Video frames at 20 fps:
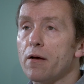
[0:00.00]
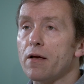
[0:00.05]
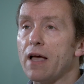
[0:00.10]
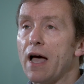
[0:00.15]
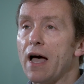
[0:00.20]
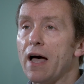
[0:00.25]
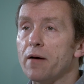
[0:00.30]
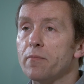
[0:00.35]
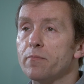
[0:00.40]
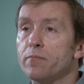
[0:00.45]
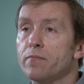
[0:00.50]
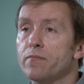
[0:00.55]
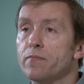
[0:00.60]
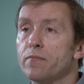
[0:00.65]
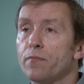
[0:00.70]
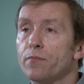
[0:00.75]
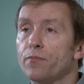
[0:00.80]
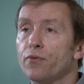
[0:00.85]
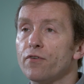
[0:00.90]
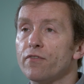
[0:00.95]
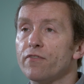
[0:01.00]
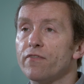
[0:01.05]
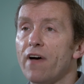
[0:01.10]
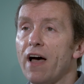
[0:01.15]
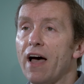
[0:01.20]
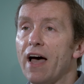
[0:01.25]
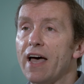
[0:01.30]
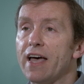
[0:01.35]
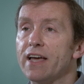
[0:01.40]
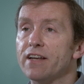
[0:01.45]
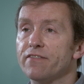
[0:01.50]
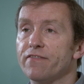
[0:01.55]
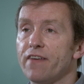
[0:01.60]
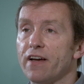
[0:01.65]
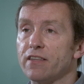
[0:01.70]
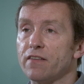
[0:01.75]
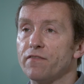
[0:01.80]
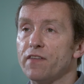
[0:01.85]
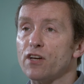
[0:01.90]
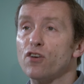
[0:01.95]
can provide
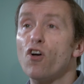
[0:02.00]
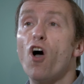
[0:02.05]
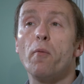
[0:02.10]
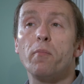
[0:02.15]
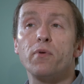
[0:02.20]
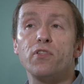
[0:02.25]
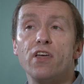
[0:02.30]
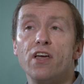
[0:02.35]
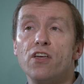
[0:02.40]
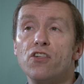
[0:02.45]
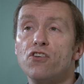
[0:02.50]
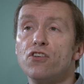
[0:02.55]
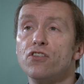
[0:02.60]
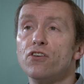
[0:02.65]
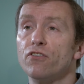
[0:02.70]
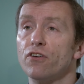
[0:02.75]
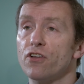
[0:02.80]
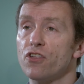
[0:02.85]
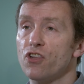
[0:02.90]
effectively a competition or a